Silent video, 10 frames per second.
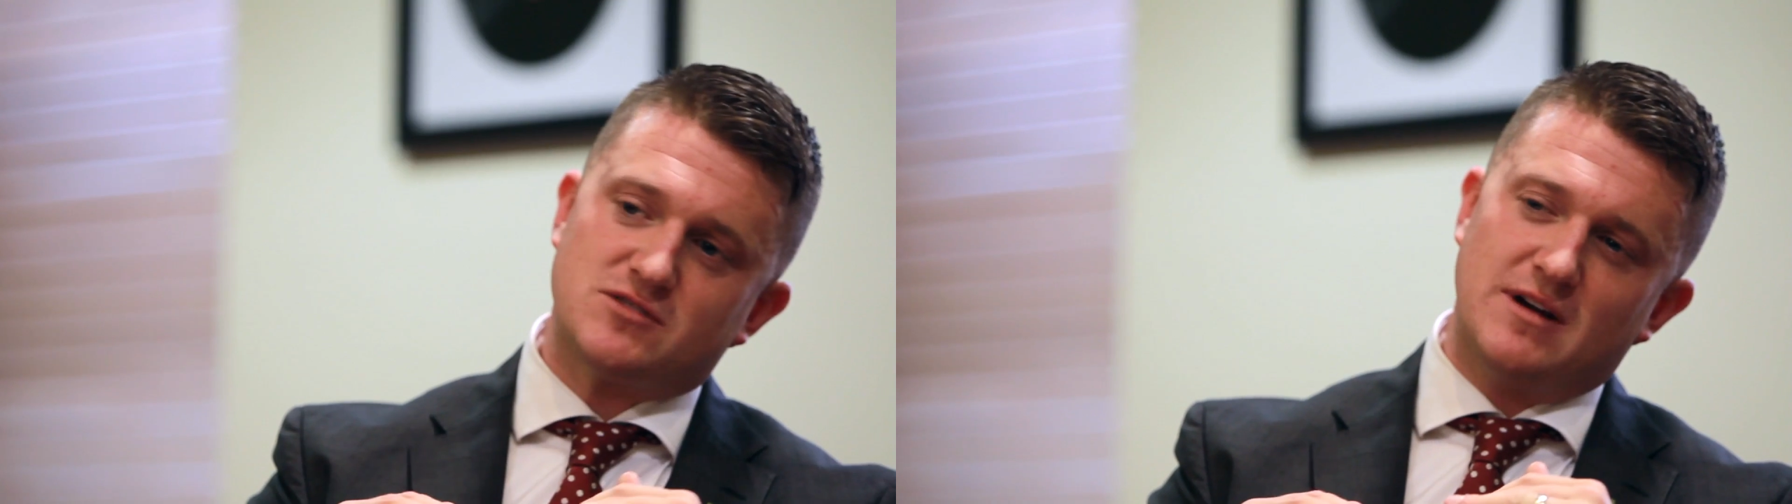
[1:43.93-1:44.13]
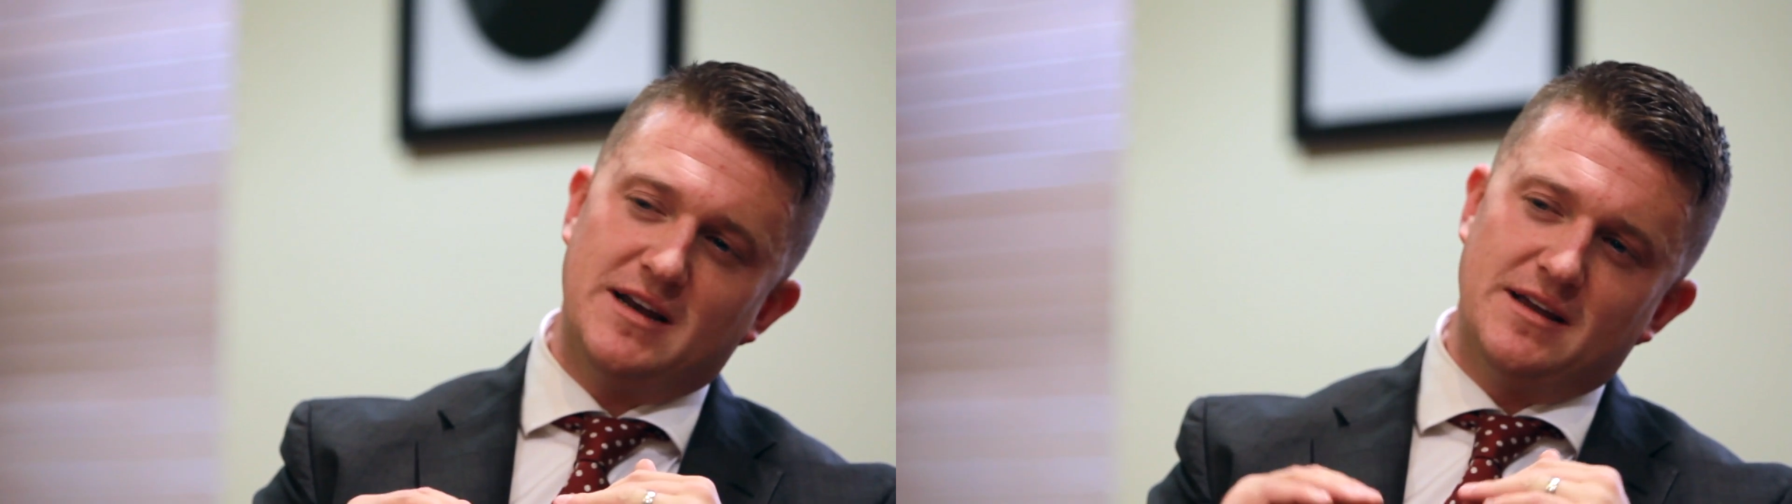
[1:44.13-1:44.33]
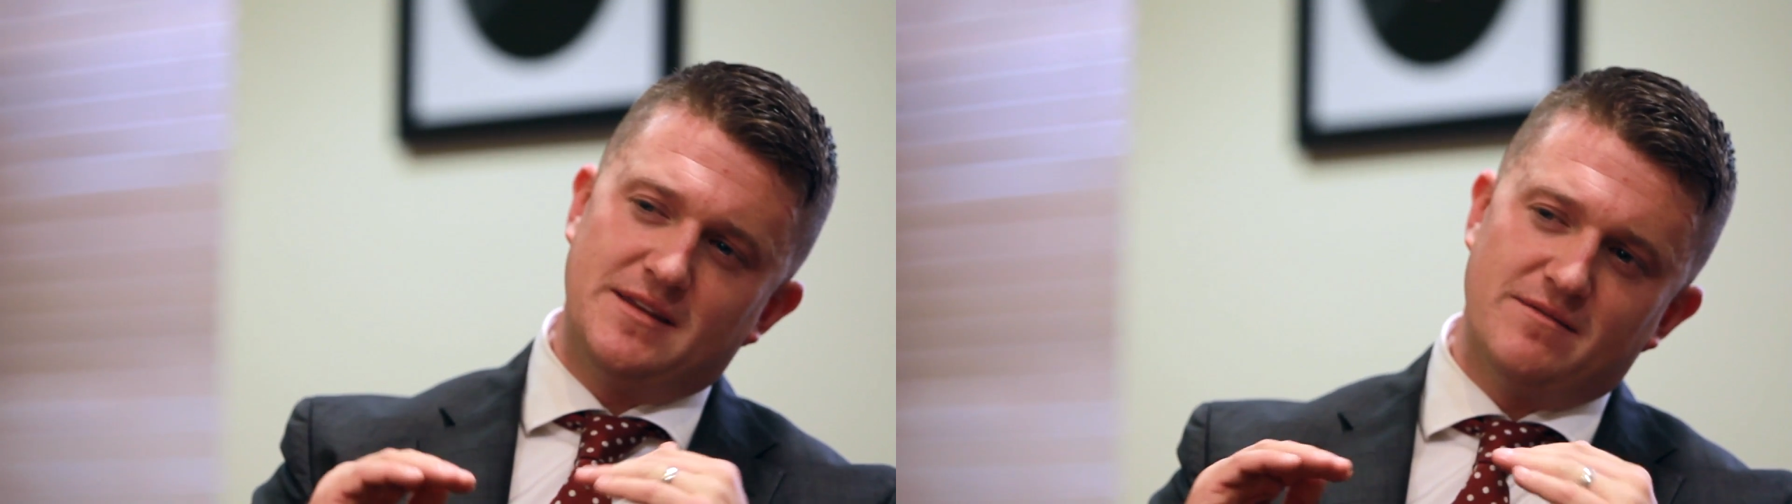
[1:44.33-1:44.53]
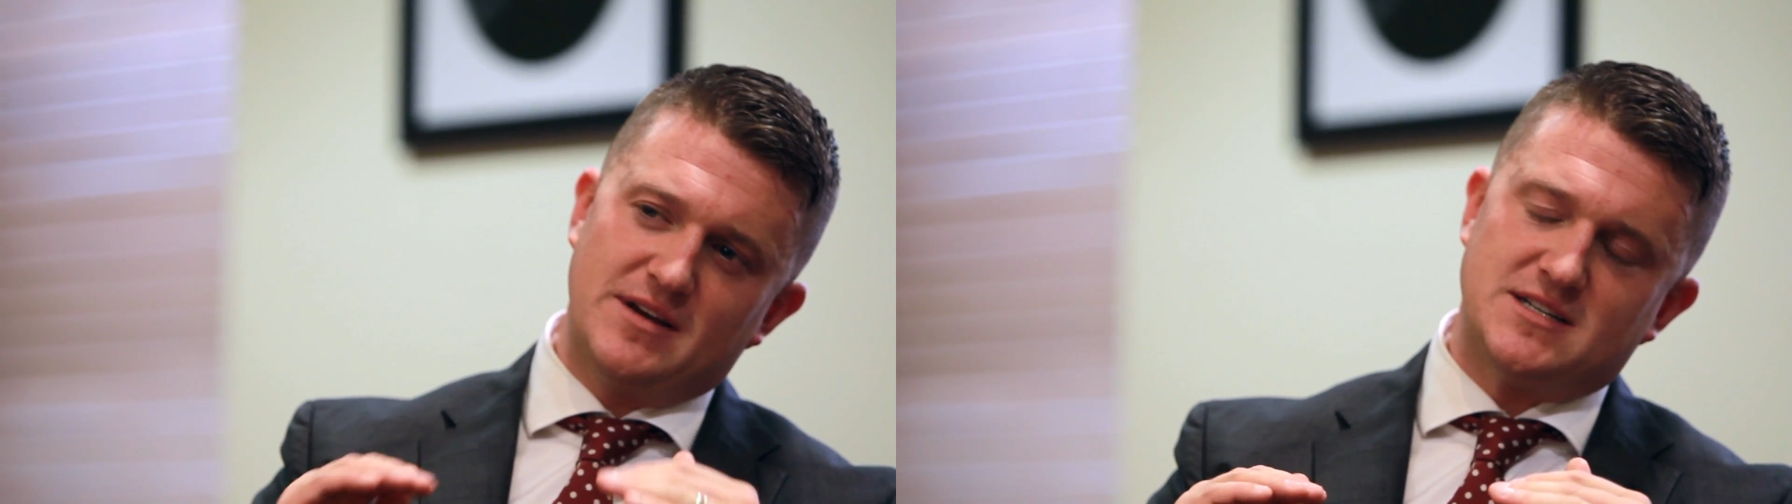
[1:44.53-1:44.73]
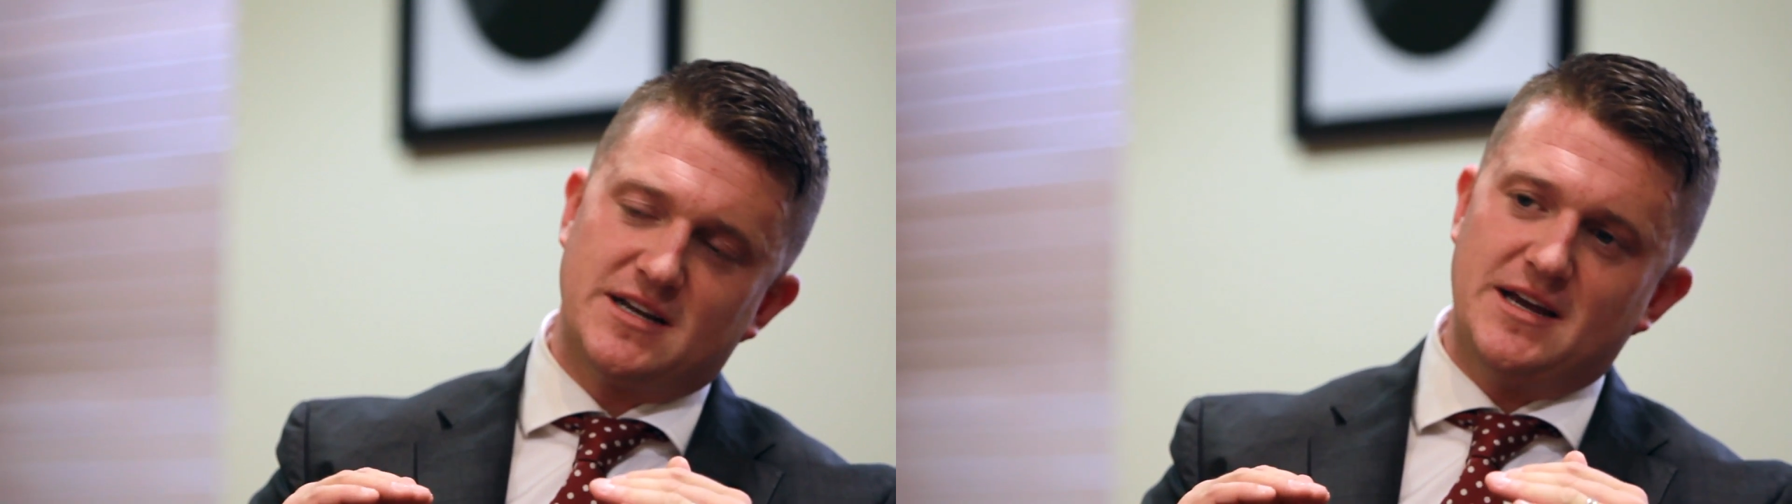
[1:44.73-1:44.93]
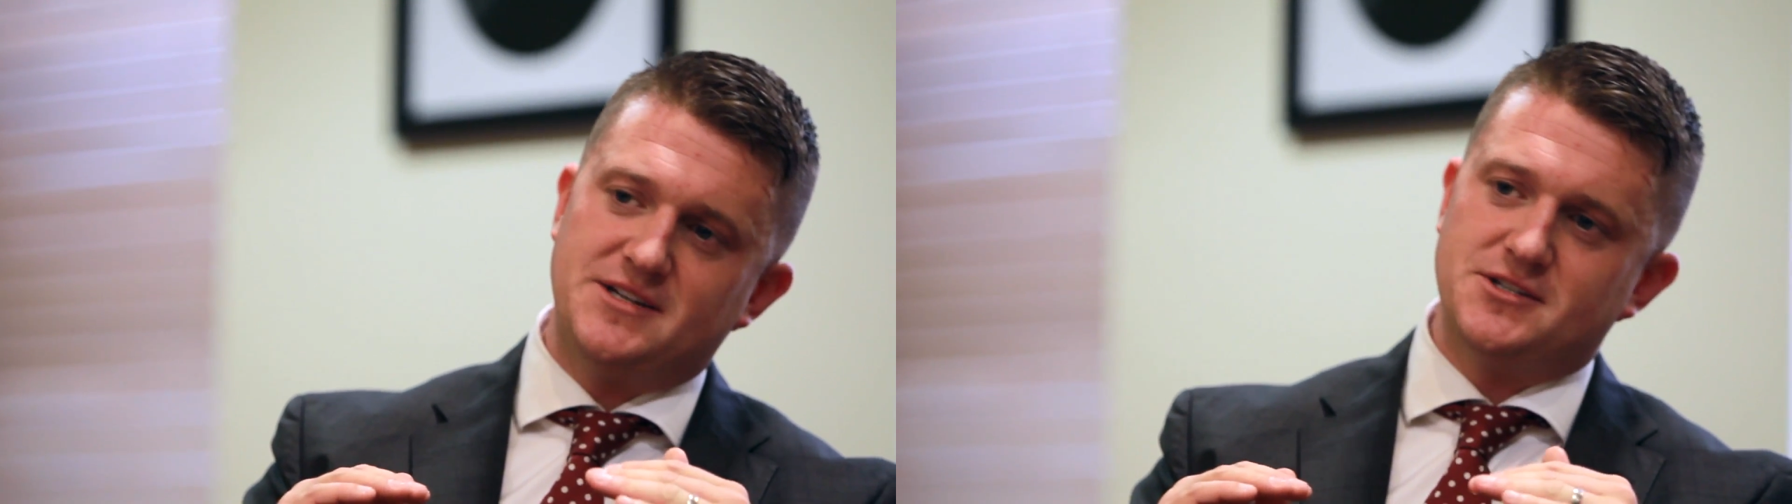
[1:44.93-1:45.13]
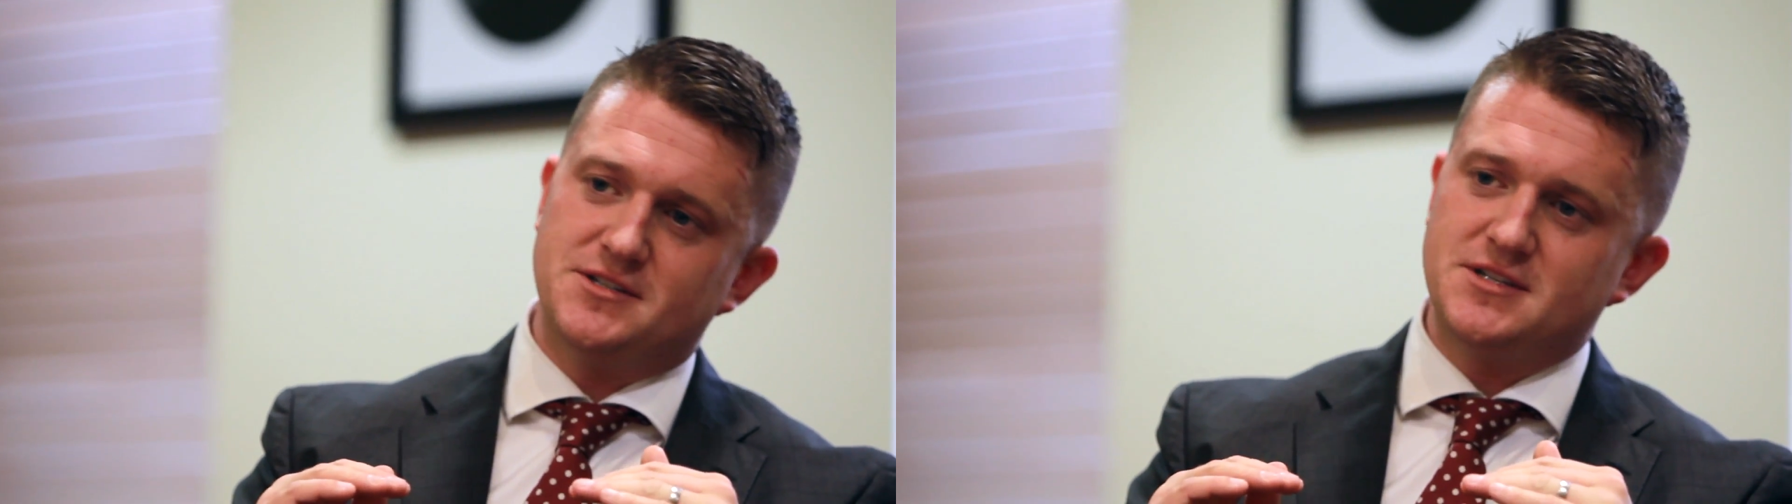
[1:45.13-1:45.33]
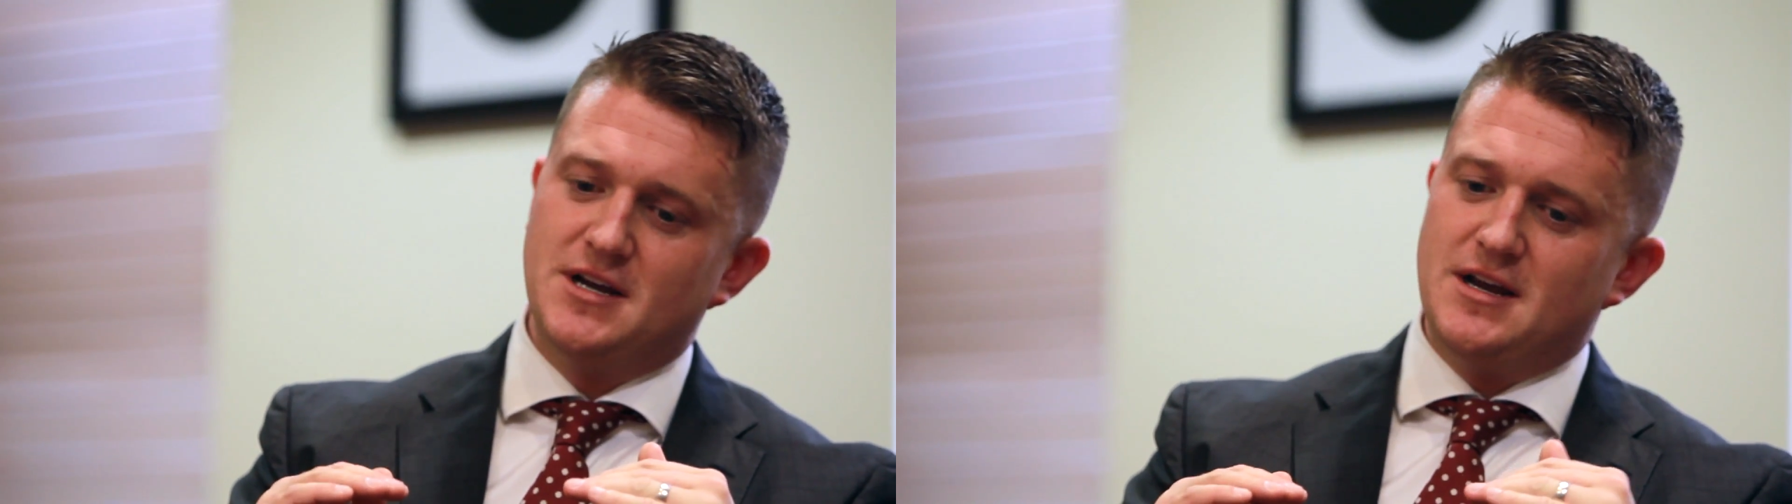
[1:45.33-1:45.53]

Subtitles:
rate and the investigations,